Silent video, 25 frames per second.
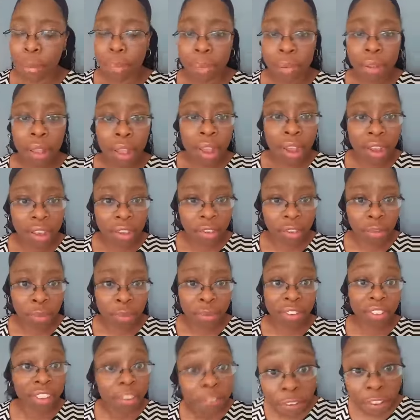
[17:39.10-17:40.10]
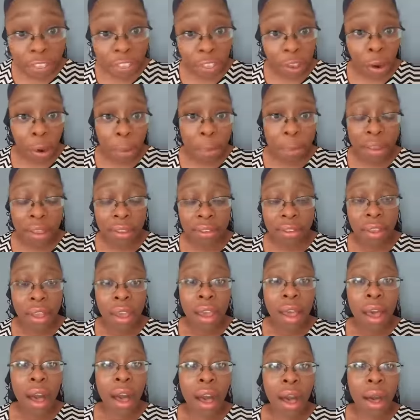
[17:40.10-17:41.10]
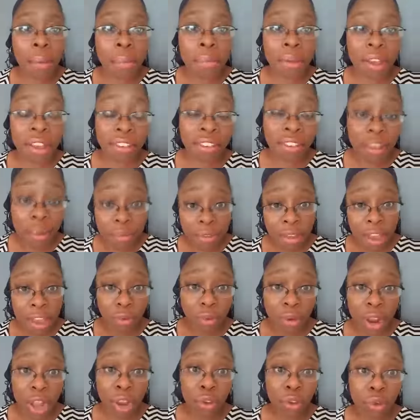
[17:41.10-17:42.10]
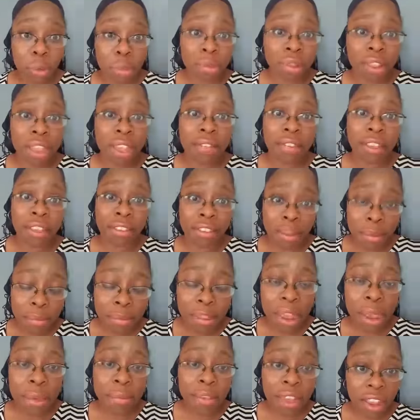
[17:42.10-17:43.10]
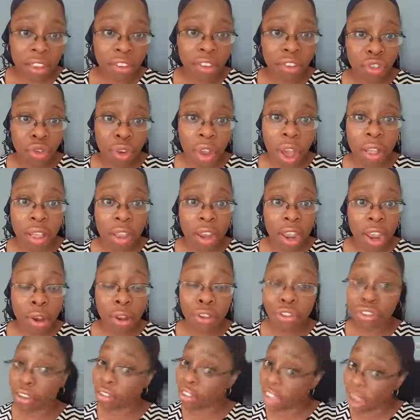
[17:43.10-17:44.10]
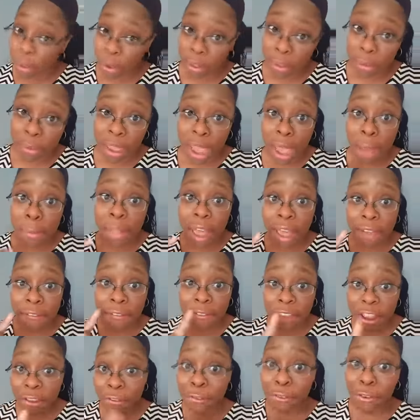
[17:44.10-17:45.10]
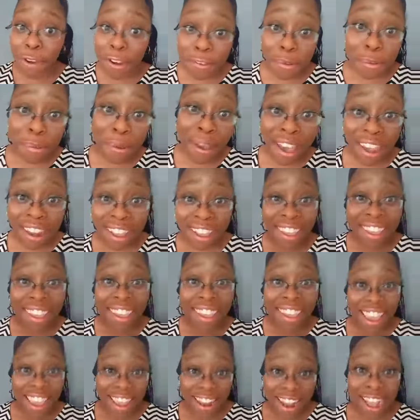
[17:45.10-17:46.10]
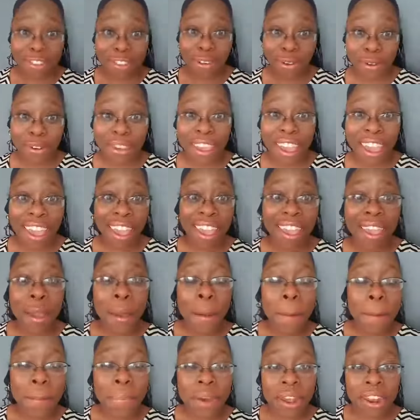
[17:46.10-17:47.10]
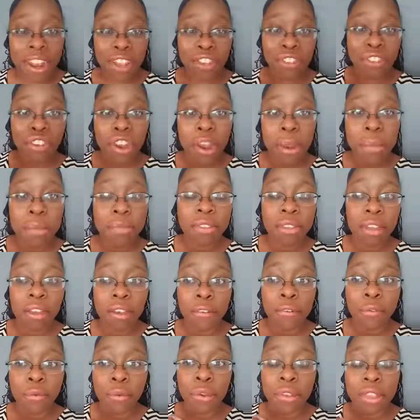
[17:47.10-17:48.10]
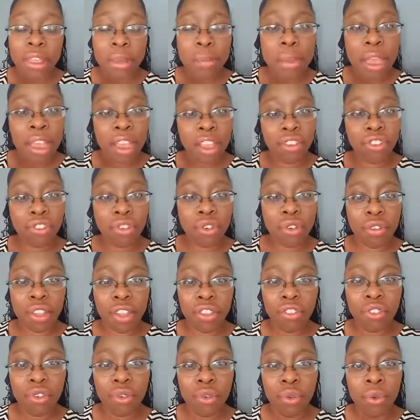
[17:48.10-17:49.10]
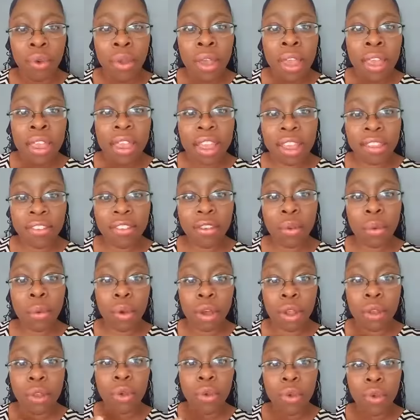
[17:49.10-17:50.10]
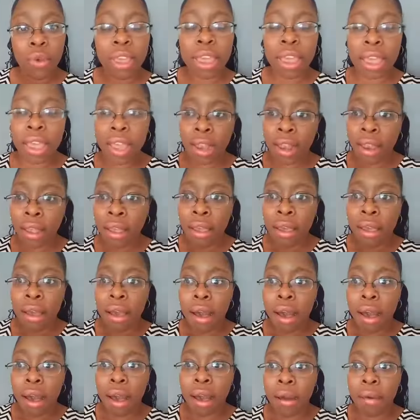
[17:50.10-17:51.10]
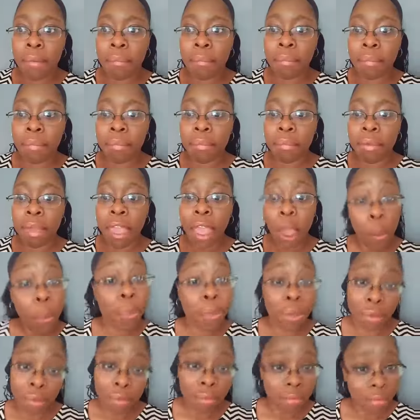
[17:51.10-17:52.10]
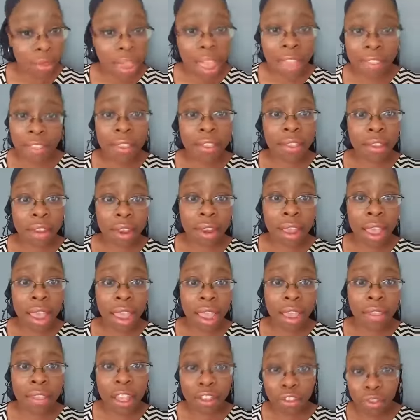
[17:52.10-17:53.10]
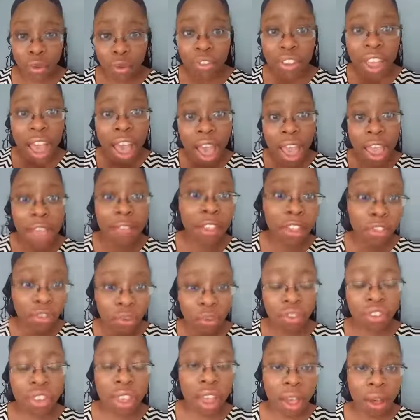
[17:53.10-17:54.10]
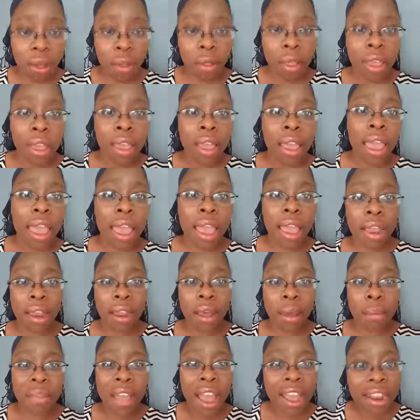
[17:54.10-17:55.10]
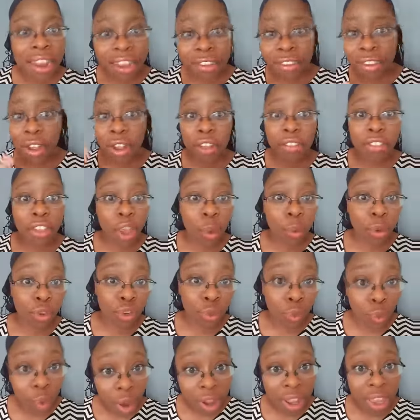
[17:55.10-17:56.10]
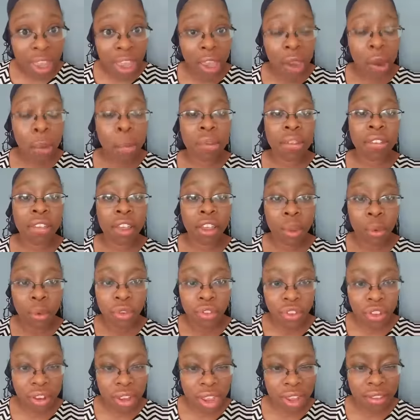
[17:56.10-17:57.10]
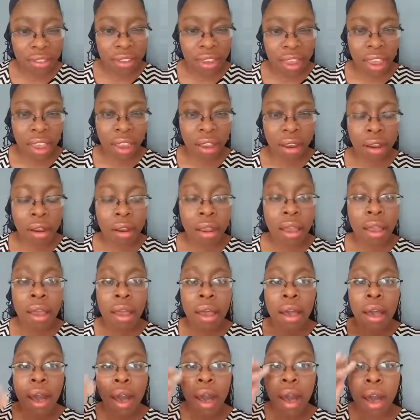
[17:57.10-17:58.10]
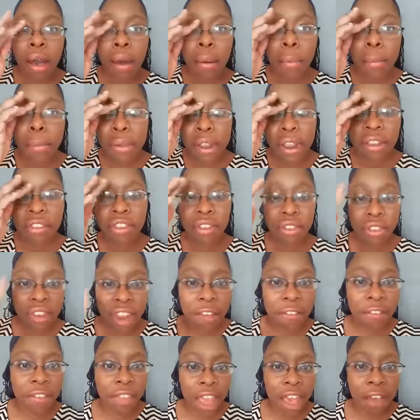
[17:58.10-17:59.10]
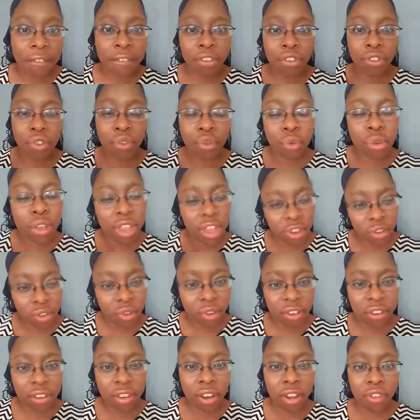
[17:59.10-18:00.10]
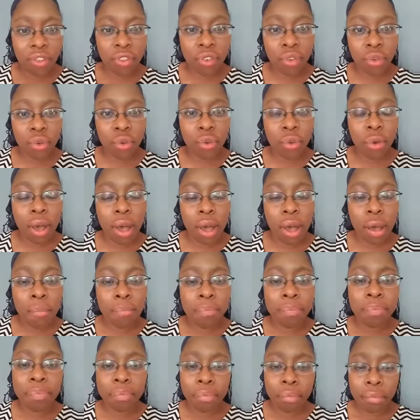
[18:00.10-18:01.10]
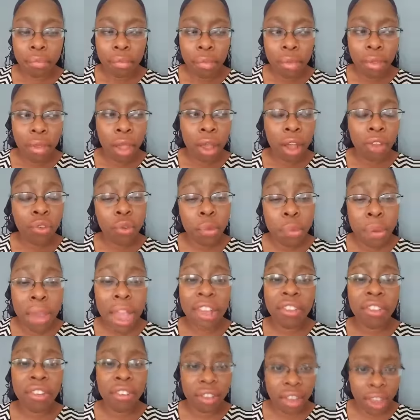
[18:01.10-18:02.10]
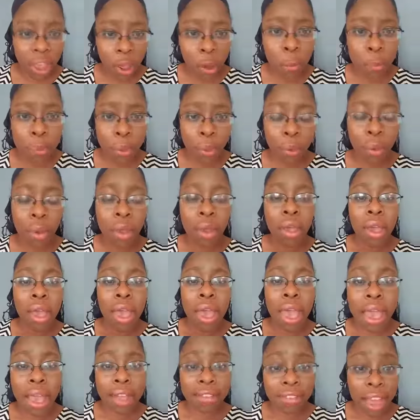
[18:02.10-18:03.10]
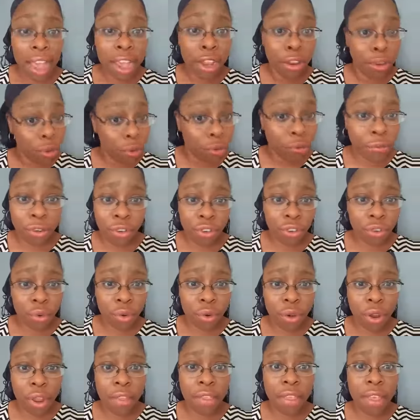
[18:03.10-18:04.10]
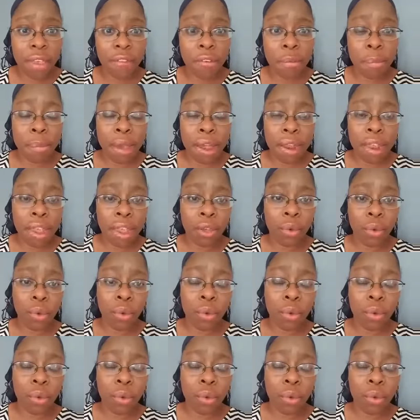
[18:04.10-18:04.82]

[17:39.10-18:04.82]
plug specific therapists because um, sometimes what I do believe that sometimes that is a trial and error, just like with me. I'm not fit for everybody, and that's okay. But in terms of really making sure that you get someone who can um, help you at the end of the day, that you jive, that you gel. And I'm not necessarily going to tell you what you want to hear, but tell you what you need to hear. Um, but definitely have a true interest and a true um, a true passion to help you, as I do for sure, and everybody